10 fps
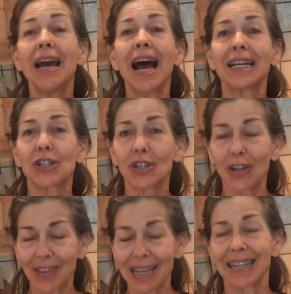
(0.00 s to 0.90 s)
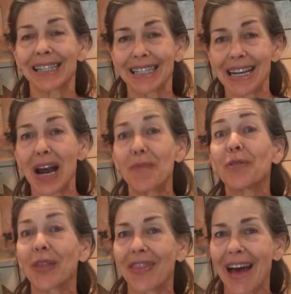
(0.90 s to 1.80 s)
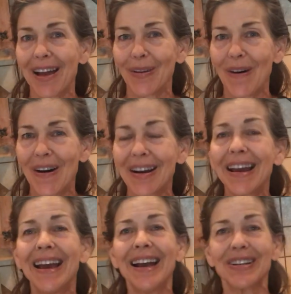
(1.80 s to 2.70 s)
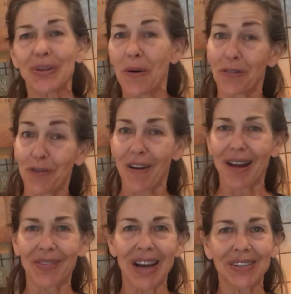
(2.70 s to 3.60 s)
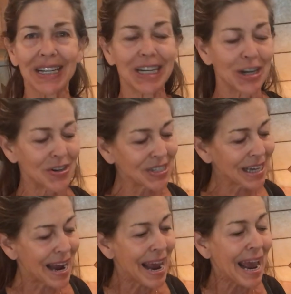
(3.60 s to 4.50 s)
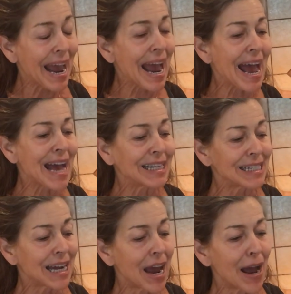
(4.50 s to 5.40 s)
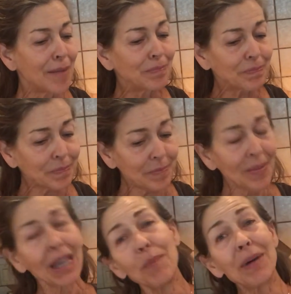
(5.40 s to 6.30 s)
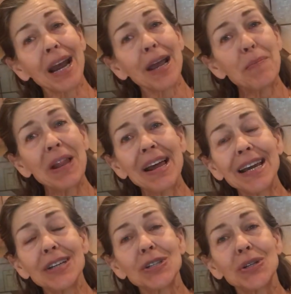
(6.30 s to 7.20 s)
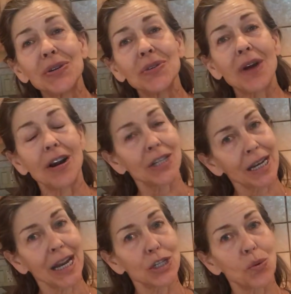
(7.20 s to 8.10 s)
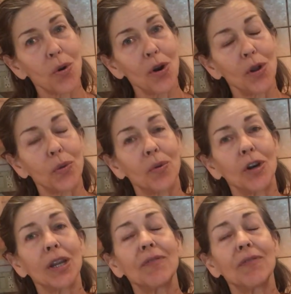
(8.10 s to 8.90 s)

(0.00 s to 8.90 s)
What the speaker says: has stood the test of time for that long, so over 5,000 years. And but I apply it to our today's world. We're